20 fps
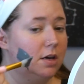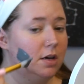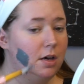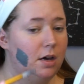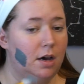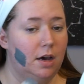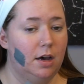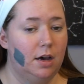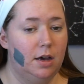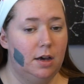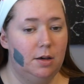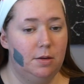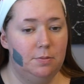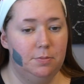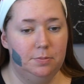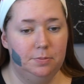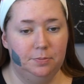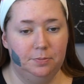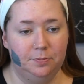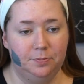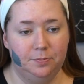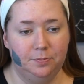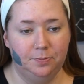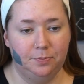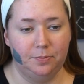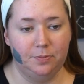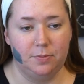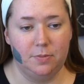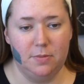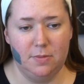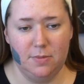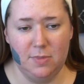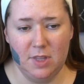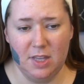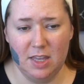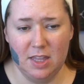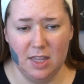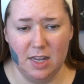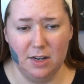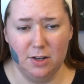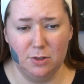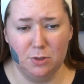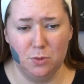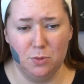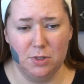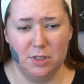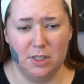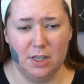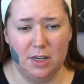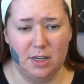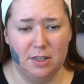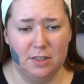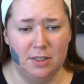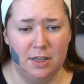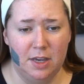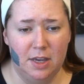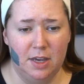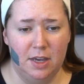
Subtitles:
The next one says,